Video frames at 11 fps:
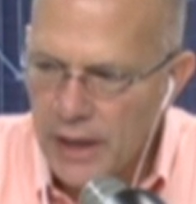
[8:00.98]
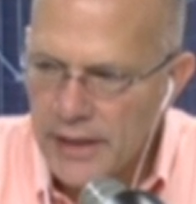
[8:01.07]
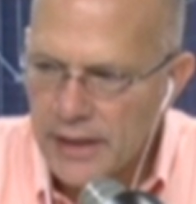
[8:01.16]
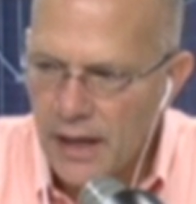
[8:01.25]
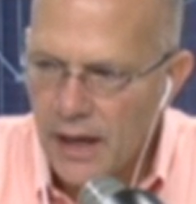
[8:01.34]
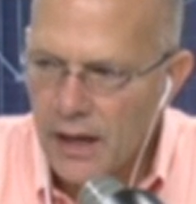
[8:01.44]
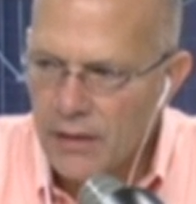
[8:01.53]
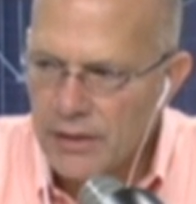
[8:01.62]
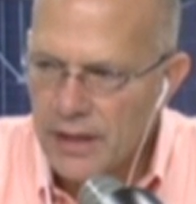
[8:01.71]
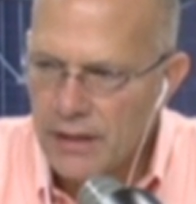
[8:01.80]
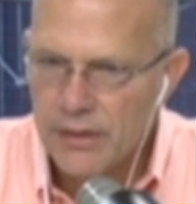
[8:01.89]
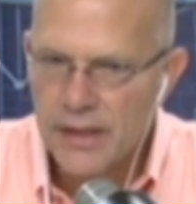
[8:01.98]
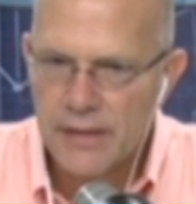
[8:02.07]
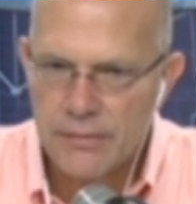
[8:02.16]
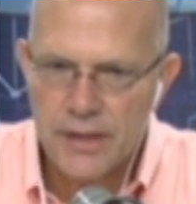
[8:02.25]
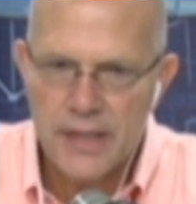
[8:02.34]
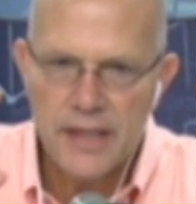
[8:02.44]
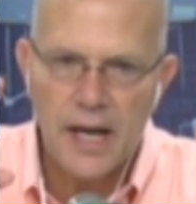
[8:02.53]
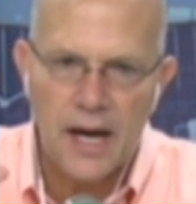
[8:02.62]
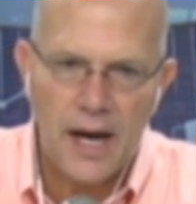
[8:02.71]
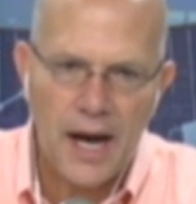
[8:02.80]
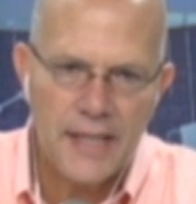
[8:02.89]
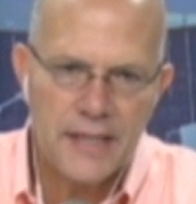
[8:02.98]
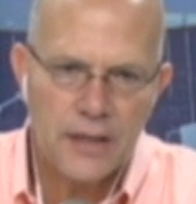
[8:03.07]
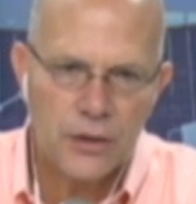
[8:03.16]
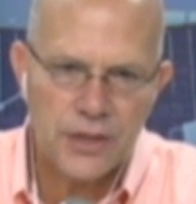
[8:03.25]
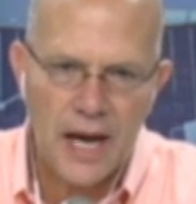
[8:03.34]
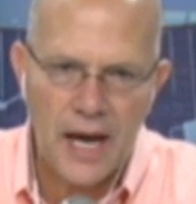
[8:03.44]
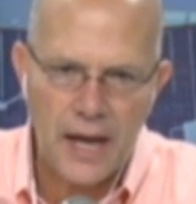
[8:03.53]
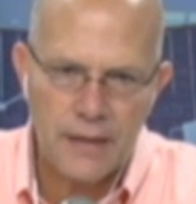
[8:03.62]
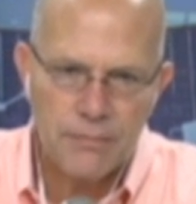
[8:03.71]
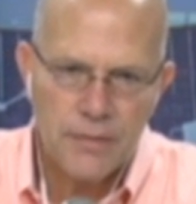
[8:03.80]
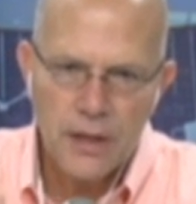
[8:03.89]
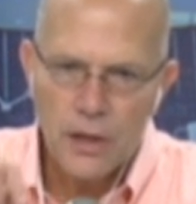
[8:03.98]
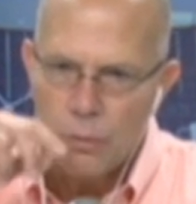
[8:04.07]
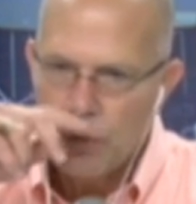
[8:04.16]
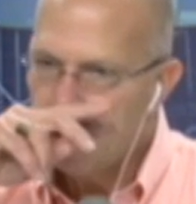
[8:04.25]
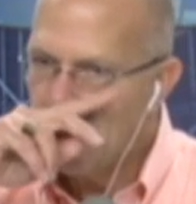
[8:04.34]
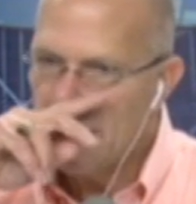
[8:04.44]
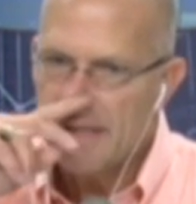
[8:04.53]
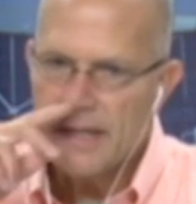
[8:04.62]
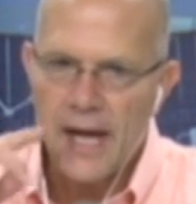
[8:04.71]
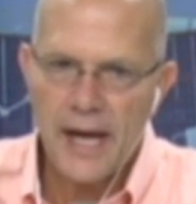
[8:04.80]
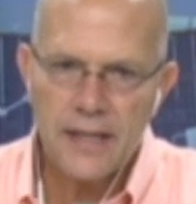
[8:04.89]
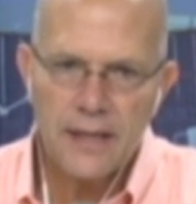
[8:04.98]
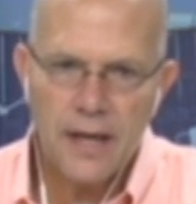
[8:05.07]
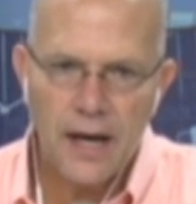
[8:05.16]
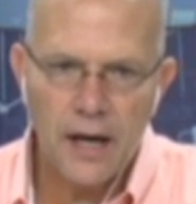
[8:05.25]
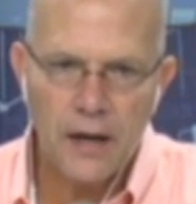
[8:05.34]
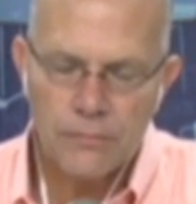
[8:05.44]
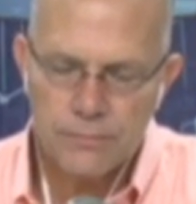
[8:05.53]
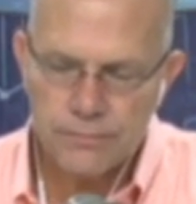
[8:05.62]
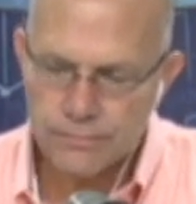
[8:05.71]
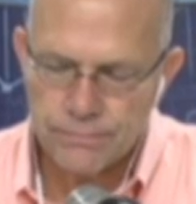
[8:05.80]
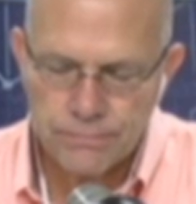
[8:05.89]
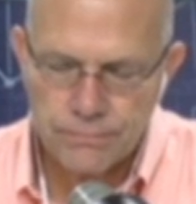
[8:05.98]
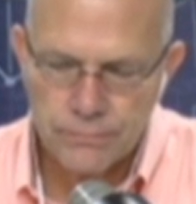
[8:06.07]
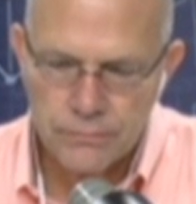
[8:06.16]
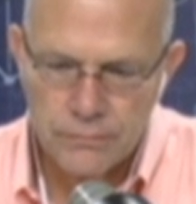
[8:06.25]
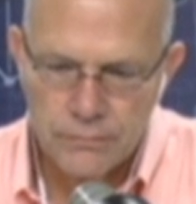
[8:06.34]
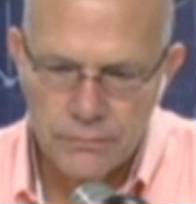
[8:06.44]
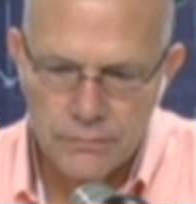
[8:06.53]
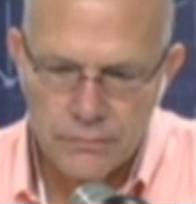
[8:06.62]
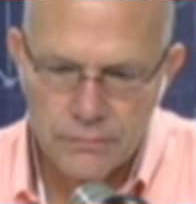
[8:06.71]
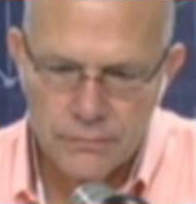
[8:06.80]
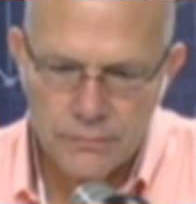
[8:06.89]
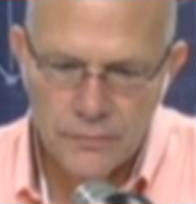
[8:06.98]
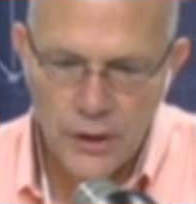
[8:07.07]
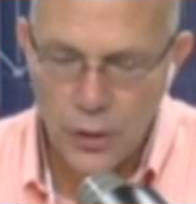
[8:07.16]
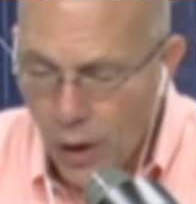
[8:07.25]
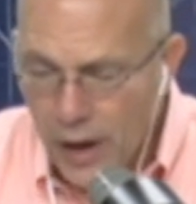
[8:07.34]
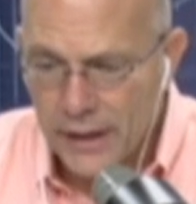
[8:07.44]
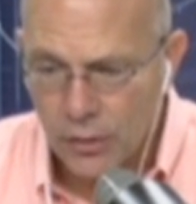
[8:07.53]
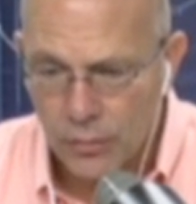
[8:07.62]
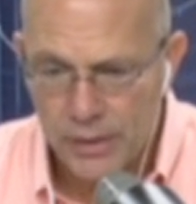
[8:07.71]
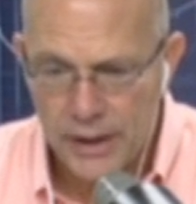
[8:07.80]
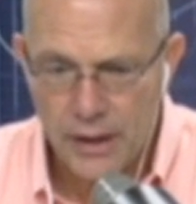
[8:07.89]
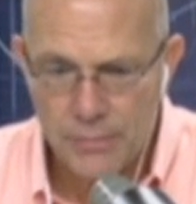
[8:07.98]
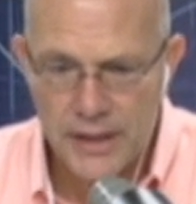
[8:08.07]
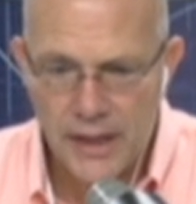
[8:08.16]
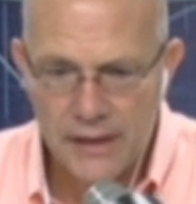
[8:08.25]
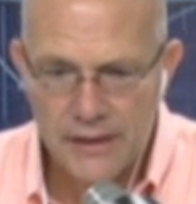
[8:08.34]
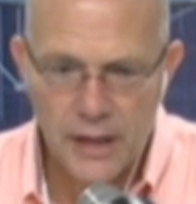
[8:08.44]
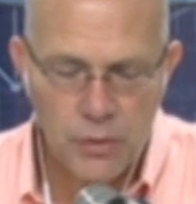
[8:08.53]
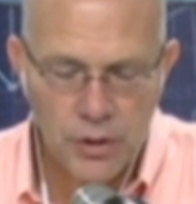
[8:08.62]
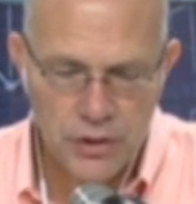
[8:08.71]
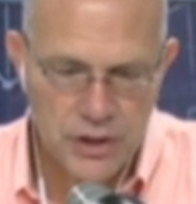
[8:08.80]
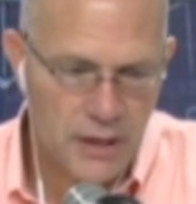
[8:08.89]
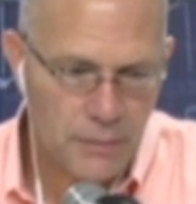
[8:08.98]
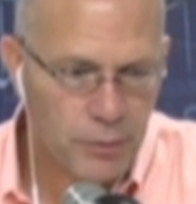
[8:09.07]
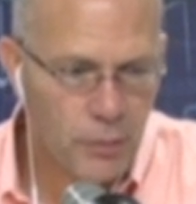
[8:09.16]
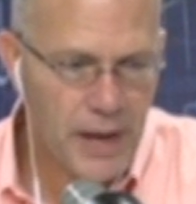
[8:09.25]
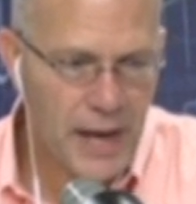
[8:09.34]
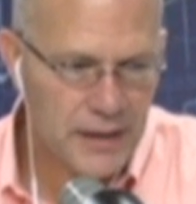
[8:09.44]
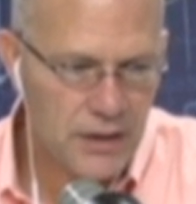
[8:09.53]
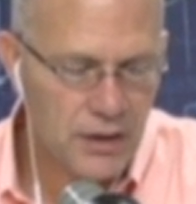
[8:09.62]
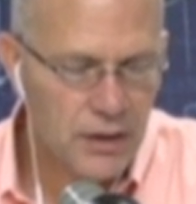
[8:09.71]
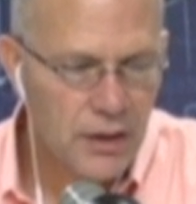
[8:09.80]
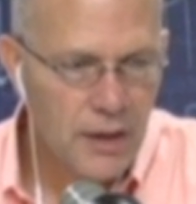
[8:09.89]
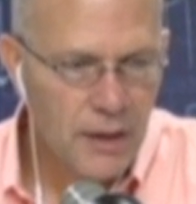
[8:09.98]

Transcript: Blake, uh, the the the uh, ideal time would be that um, you'd wait a little bit. I mean, I think we could see a pullback here